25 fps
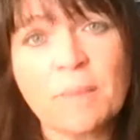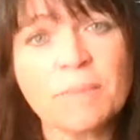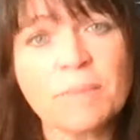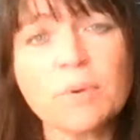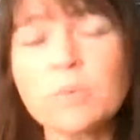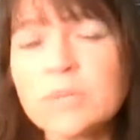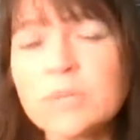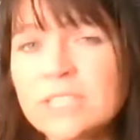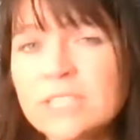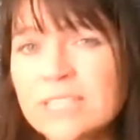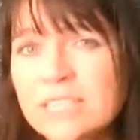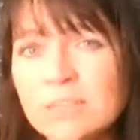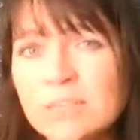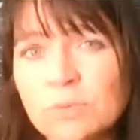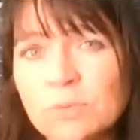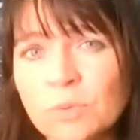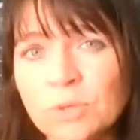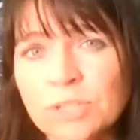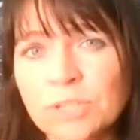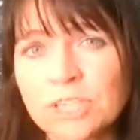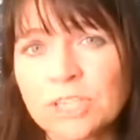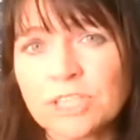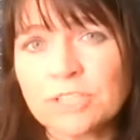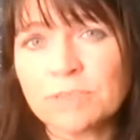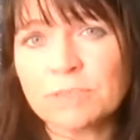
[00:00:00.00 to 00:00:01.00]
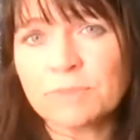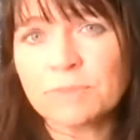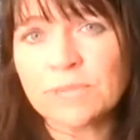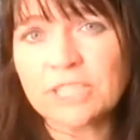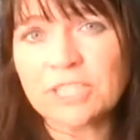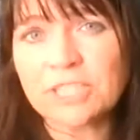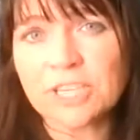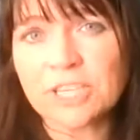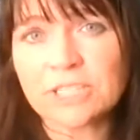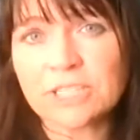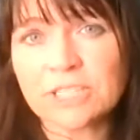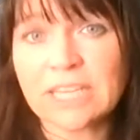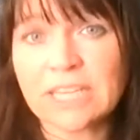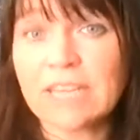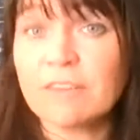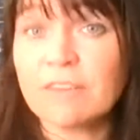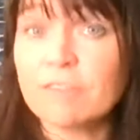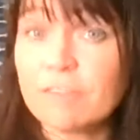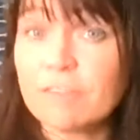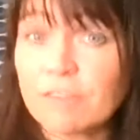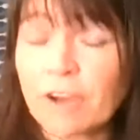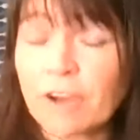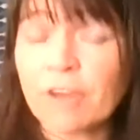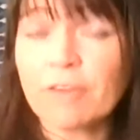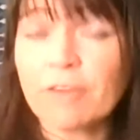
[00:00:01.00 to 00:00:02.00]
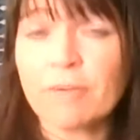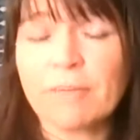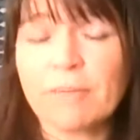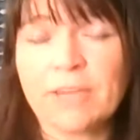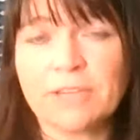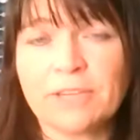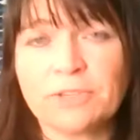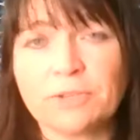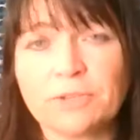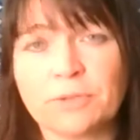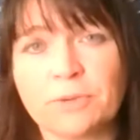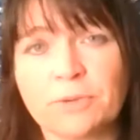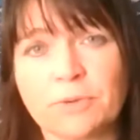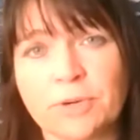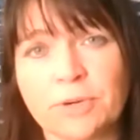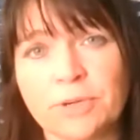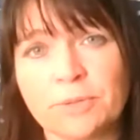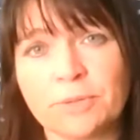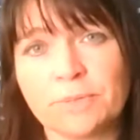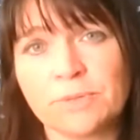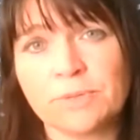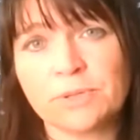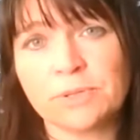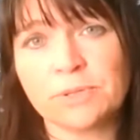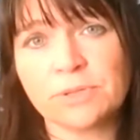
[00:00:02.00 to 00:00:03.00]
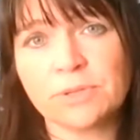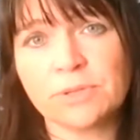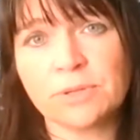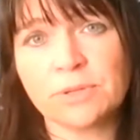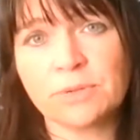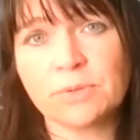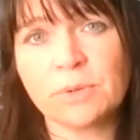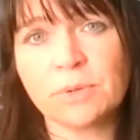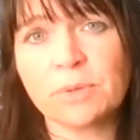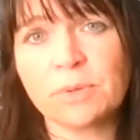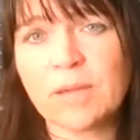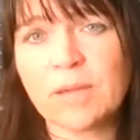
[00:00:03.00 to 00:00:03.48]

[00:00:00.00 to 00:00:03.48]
But we didn't want it to be just environmental groups. We were like,